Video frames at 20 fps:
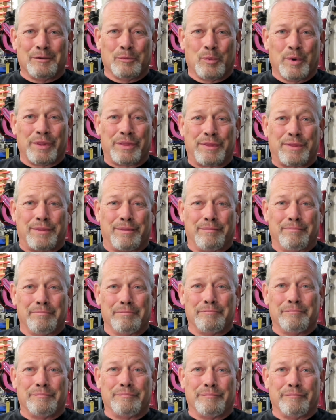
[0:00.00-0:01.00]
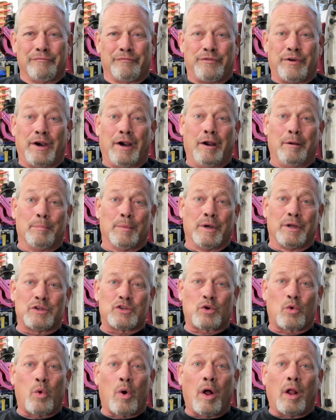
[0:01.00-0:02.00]
with very
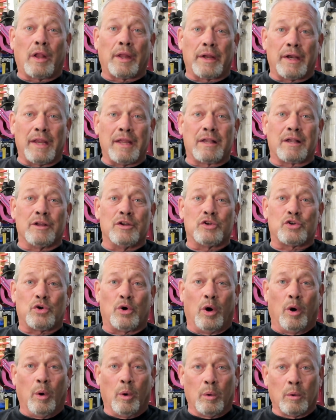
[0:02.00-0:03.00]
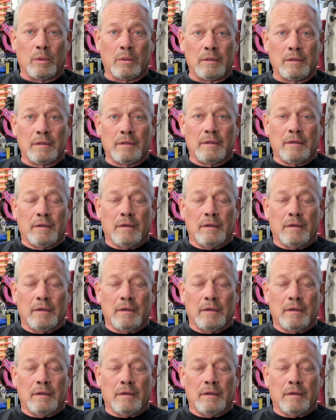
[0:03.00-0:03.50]
much quality control